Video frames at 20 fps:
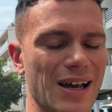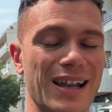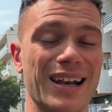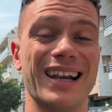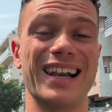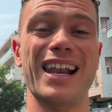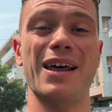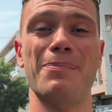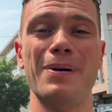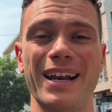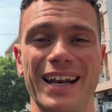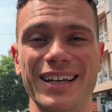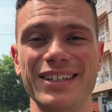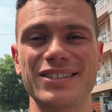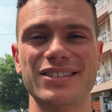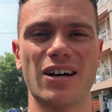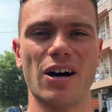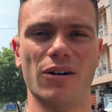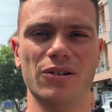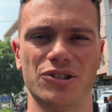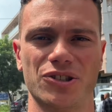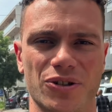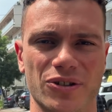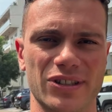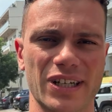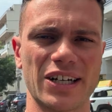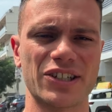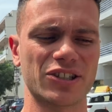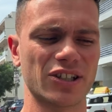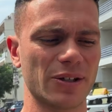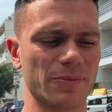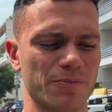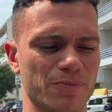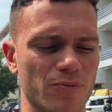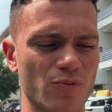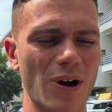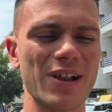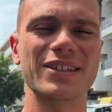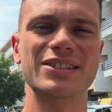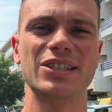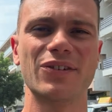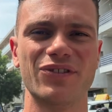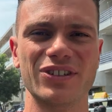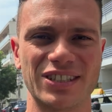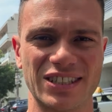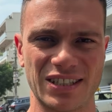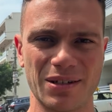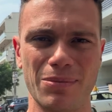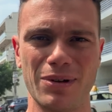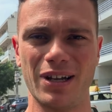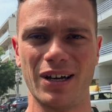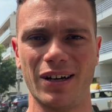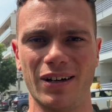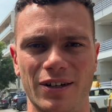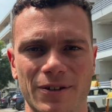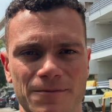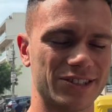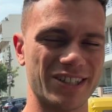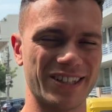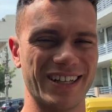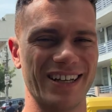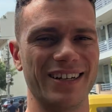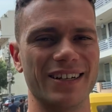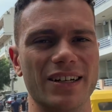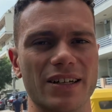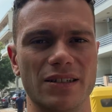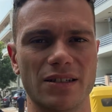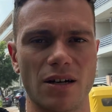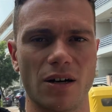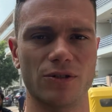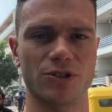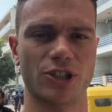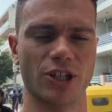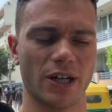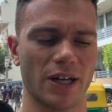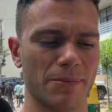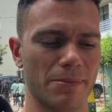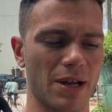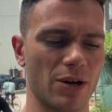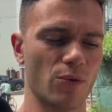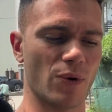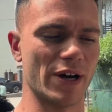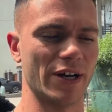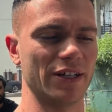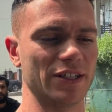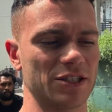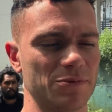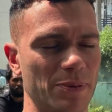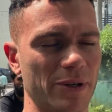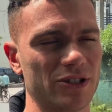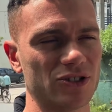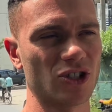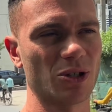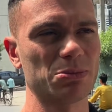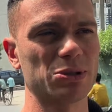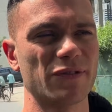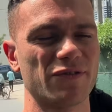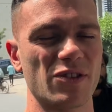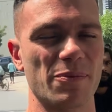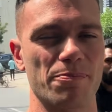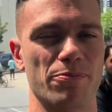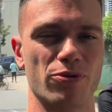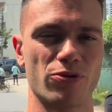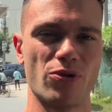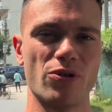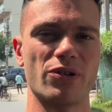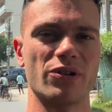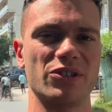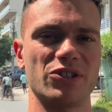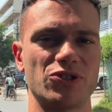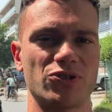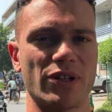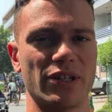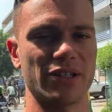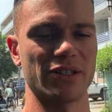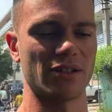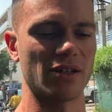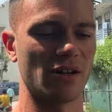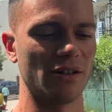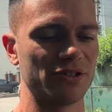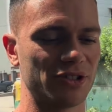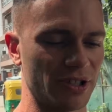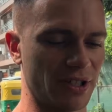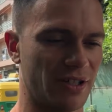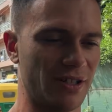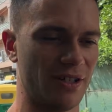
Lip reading: Lebanese culture is actually relatively similar to the Indian culture in many ways, but in terms of the broader Australian culture,